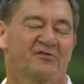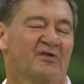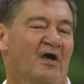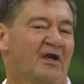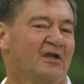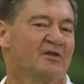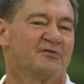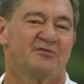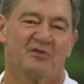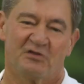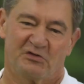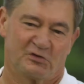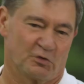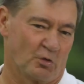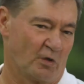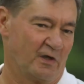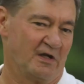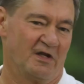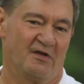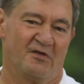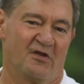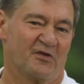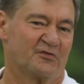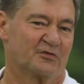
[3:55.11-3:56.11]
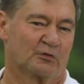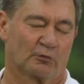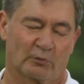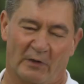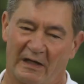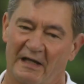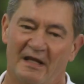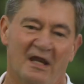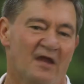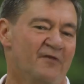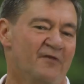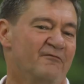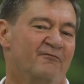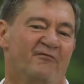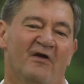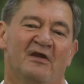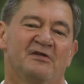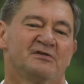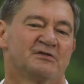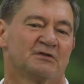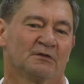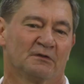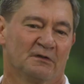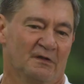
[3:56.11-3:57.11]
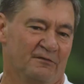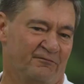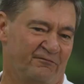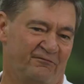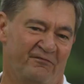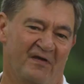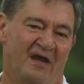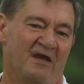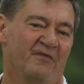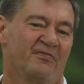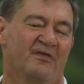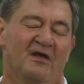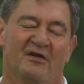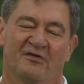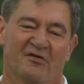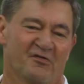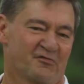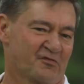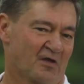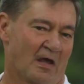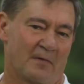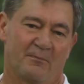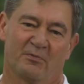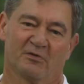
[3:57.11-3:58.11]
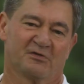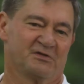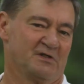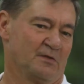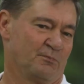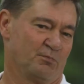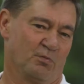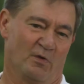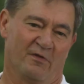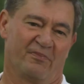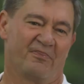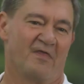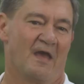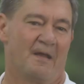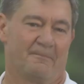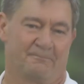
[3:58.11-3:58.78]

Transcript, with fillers: excited to join in this great adventure of faith and discipleship with